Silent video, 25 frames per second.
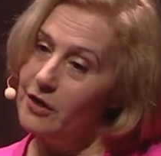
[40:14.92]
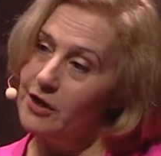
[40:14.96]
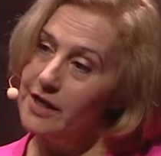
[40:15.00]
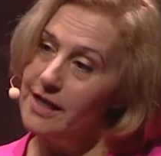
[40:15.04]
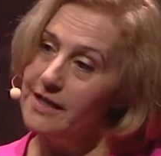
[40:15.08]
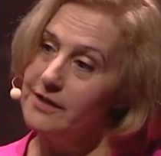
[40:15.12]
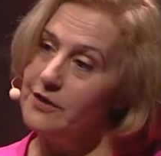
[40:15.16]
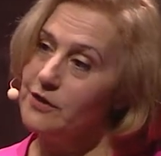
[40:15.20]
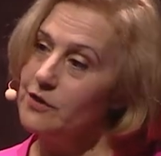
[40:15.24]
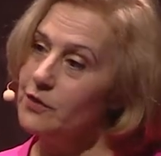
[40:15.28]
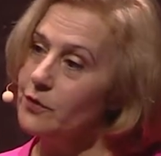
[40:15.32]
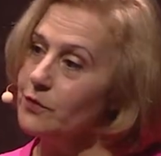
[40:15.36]

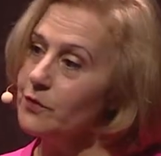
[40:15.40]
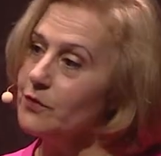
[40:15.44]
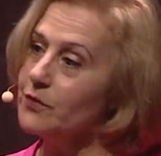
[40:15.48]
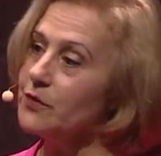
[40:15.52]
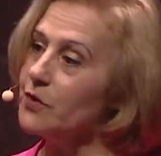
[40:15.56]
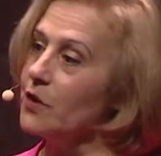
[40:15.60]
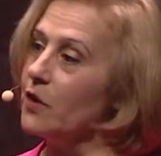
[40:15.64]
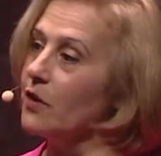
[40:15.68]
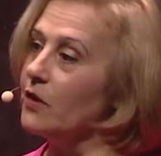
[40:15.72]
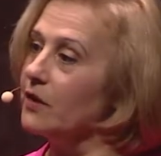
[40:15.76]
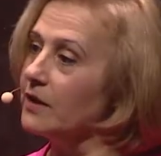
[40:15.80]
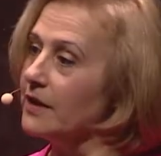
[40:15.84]
let you
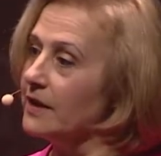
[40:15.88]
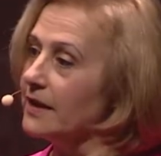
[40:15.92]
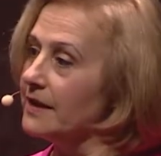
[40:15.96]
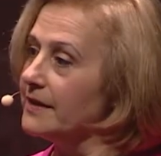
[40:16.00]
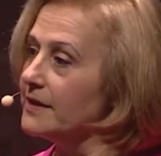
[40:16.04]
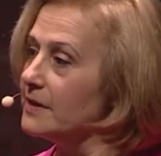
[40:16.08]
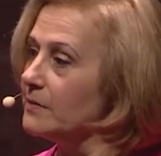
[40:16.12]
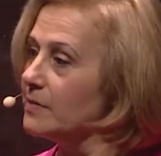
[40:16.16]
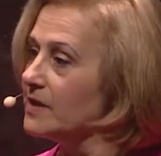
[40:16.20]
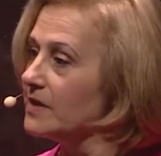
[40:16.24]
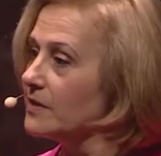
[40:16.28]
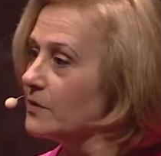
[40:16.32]
talk a
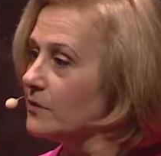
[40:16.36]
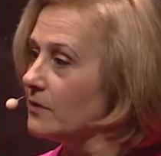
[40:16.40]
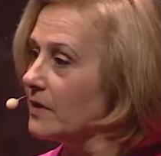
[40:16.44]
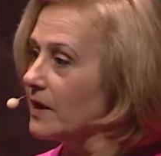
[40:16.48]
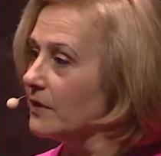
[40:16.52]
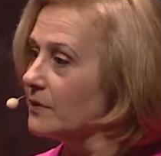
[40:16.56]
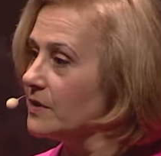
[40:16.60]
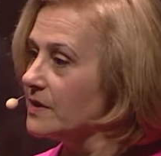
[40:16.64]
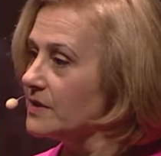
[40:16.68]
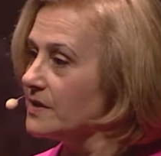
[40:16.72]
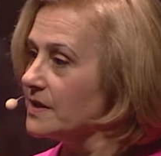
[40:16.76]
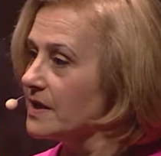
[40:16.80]
little bit
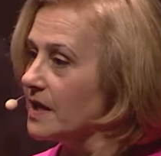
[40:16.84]
around the